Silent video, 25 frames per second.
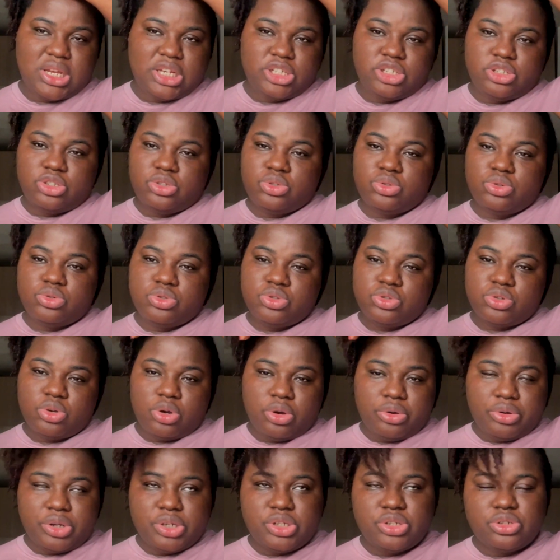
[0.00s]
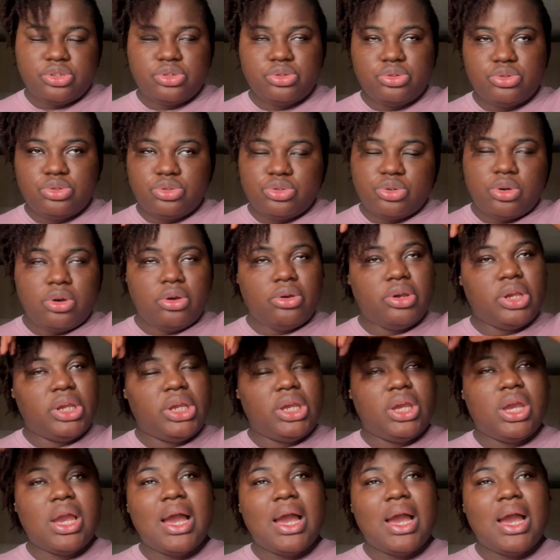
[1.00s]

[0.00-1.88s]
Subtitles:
she's so sorry.